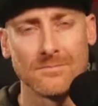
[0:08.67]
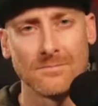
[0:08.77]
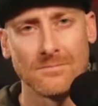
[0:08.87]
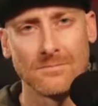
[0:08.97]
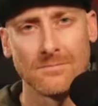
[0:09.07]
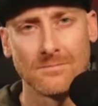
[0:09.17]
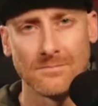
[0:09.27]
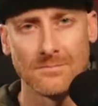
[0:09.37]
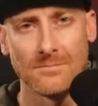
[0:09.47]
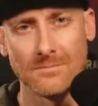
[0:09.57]

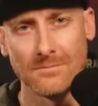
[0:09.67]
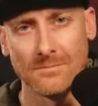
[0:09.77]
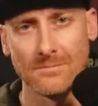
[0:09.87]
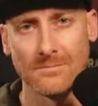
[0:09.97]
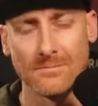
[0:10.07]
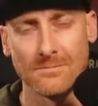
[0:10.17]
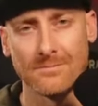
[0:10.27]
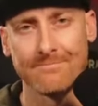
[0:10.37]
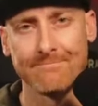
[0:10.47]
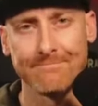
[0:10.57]

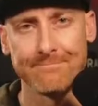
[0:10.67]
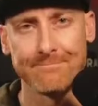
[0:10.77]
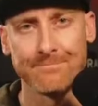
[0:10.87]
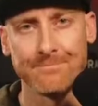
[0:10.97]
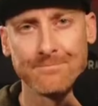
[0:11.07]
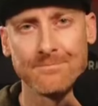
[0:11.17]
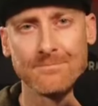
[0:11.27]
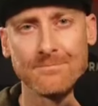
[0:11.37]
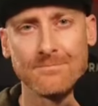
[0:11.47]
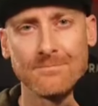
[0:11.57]

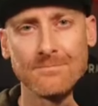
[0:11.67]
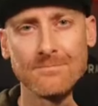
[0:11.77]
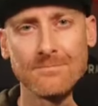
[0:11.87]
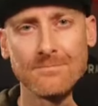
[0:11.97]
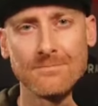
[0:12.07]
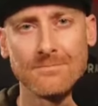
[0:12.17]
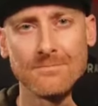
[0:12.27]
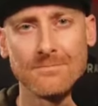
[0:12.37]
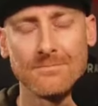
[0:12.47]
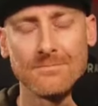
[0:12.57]

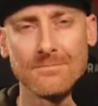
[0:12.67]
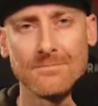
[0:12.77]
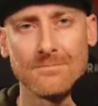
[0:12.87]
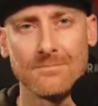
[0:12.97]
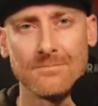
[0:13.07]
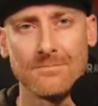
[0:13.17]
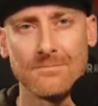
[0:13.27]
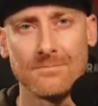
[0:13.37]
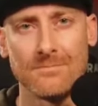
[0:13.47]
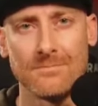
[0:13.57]

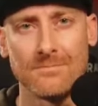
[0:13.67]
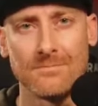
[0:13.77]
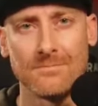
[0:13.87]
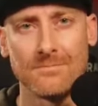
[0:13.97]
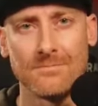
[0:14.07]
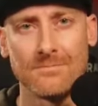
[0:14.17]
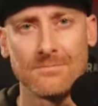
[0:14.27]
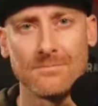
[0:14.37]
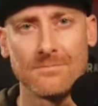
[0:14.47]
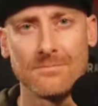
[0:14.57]

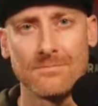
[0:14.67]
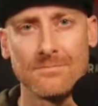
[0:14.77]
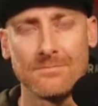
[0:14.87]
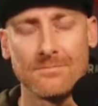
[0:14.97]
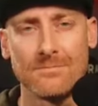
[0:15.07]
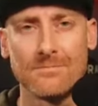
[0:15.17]
No words are spoken by the person on screen.